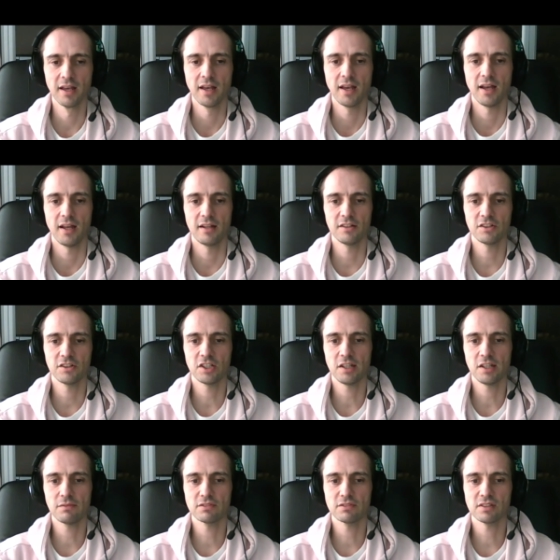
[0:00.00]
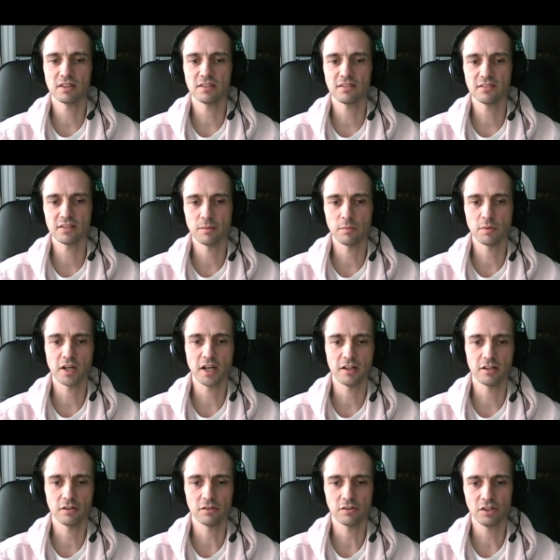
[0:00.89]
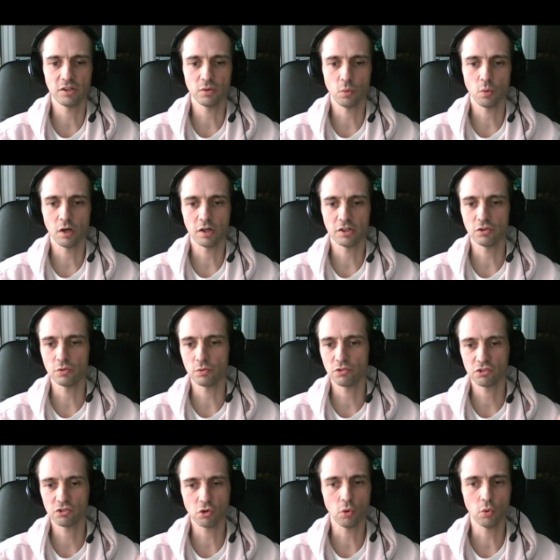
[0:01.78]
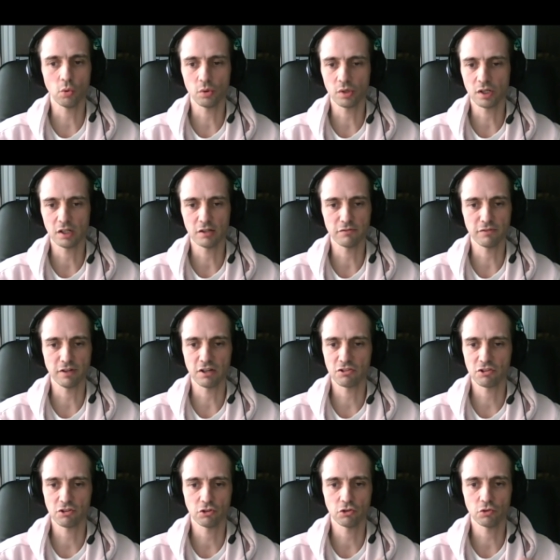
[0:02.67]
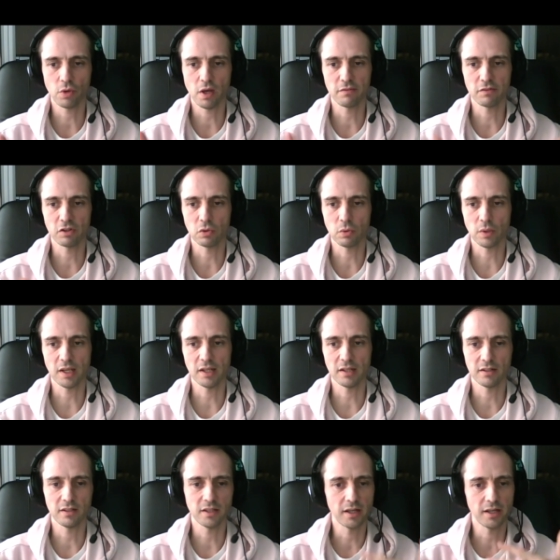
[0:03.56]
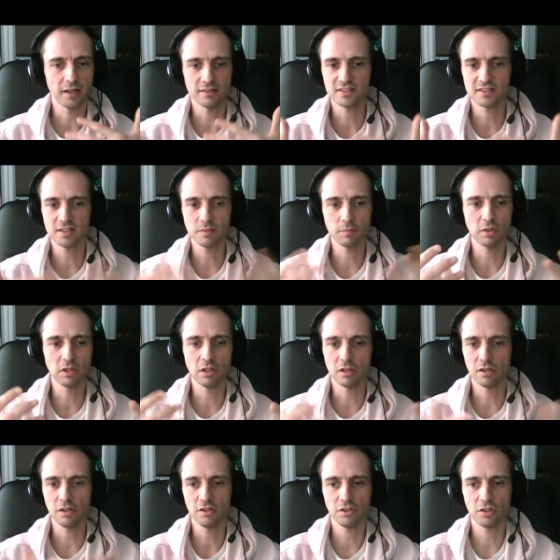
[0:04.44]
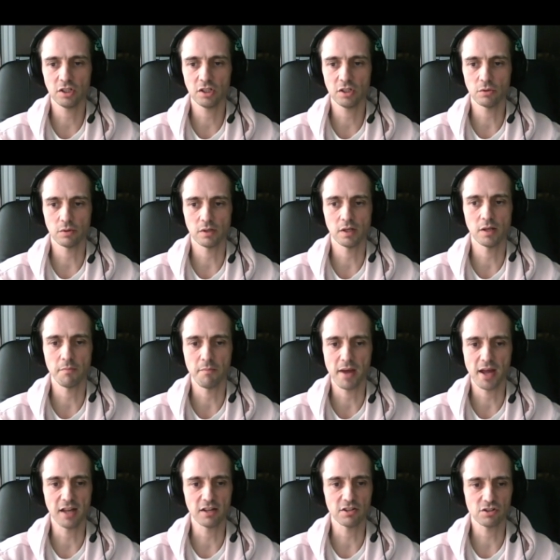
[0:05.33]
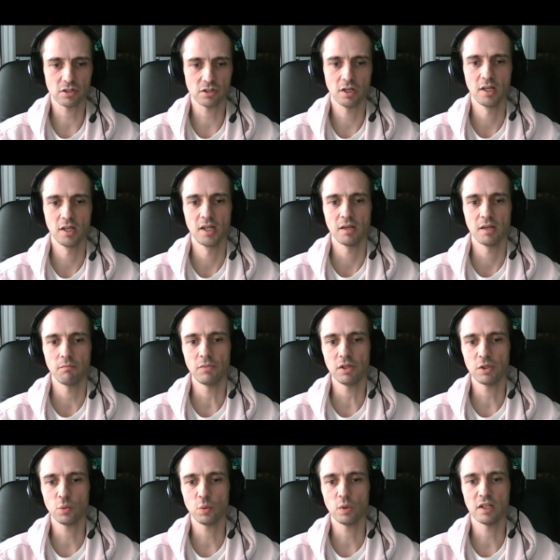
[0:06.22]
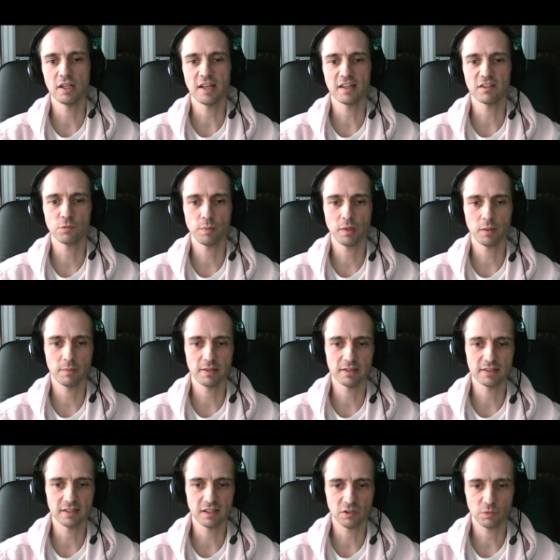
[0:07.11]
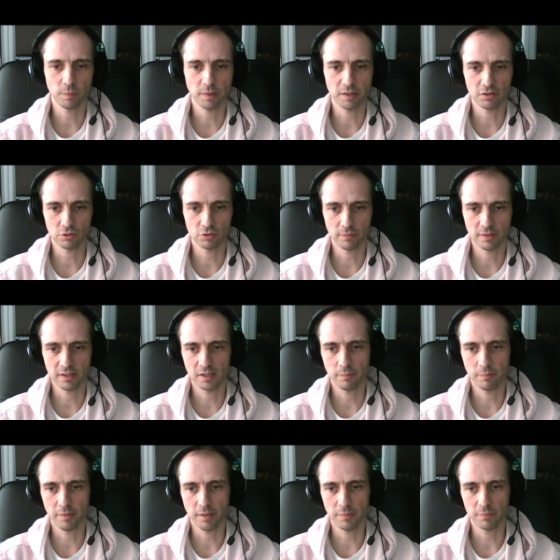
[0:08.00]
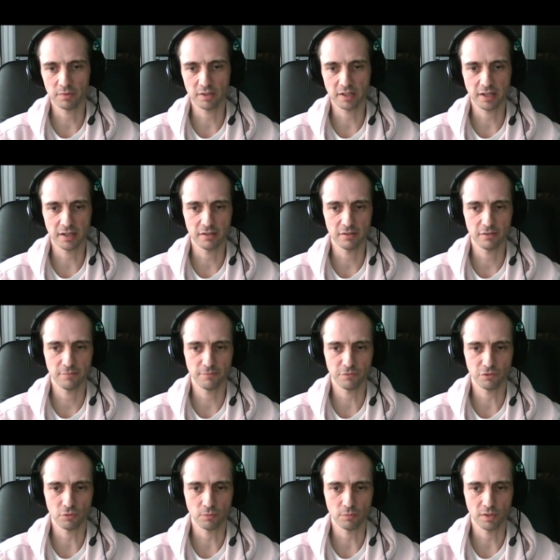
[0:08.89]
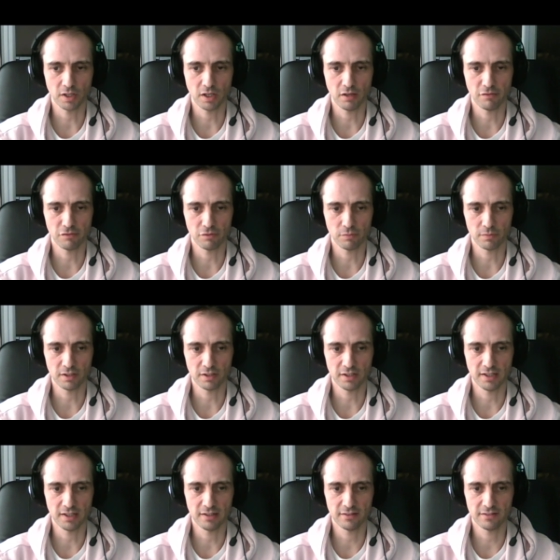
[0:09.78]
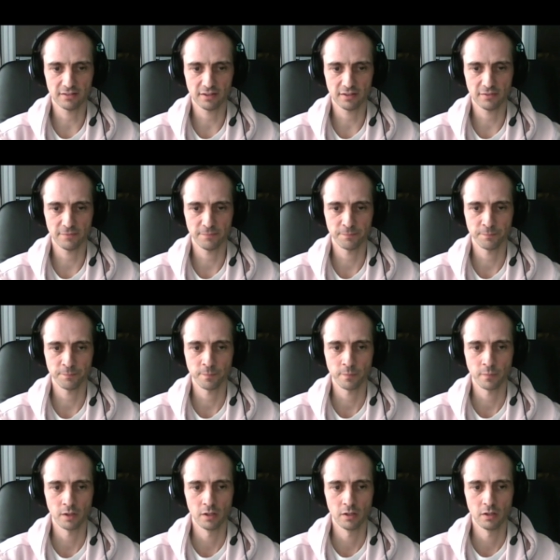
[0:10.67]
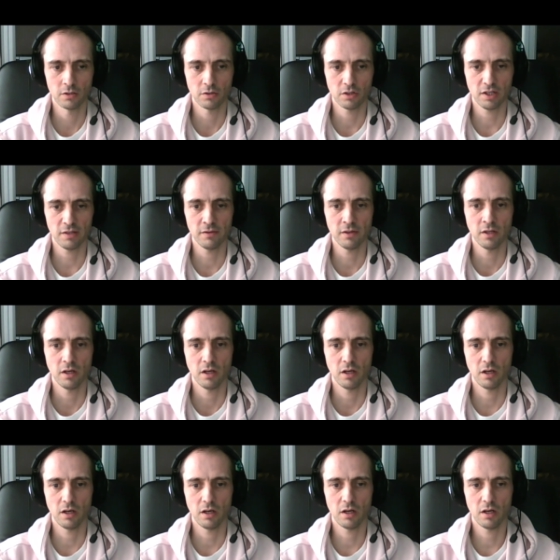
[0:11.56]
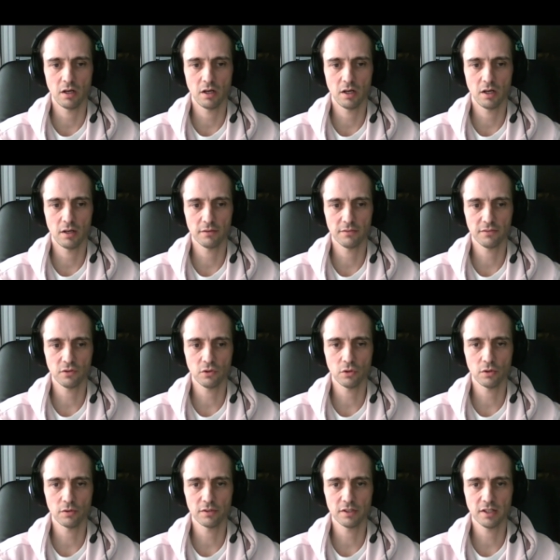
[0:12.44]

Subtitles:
and it gives us some kind of real-valued scoring function to evaluate the similarity or the match between the experimental spectrum and the peptide from the data set. Okay, so